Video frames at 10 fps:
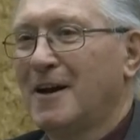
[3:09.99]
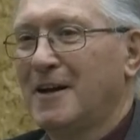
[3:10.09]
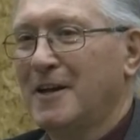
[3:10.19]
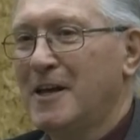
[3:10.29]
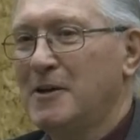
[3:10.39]

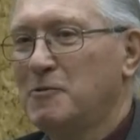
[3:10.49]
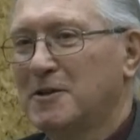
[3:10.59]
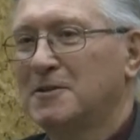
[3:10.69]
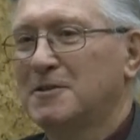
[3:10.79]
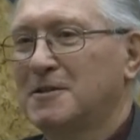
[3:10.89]
And he
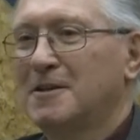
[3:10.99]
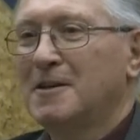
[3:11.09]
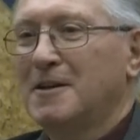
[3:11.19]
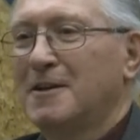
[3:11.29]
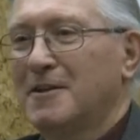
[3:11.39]
was
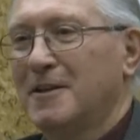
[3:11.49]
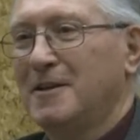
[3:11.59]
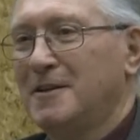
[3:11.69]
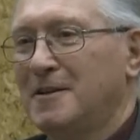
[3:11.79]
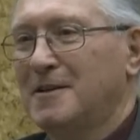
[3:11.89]

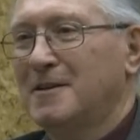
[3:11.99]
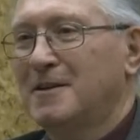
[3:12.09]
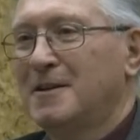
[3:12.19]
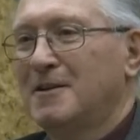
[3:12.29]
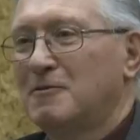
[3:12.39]
the
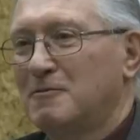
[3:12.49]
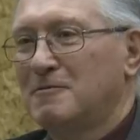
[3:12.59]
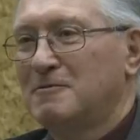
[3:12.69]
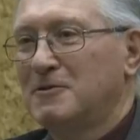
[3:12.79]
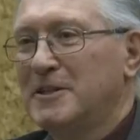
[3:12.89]

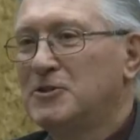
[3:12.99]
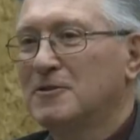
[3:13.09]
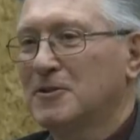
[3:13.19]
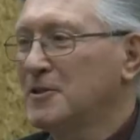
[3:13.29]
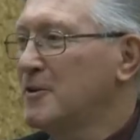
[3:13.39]

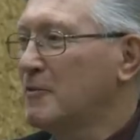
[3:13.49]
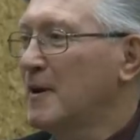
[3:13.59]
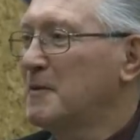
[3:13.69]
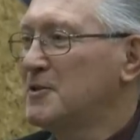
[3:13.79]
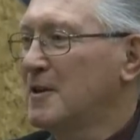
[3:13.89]
regional district
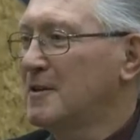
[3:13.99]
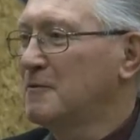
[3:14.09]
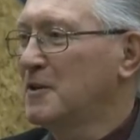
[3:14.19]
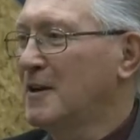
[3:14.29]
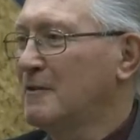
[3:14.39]
representative
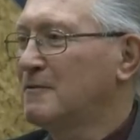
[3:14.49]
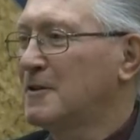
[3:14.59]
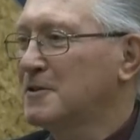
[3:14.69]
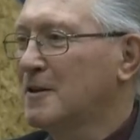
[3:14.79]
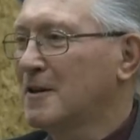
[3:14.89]
when I
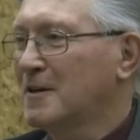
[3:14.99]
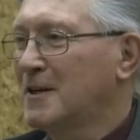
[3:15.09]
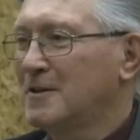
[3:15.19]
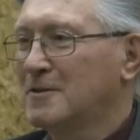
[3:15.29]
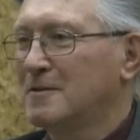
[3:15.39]
first got on
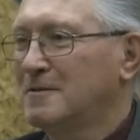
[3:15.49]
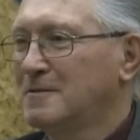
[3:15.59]
council.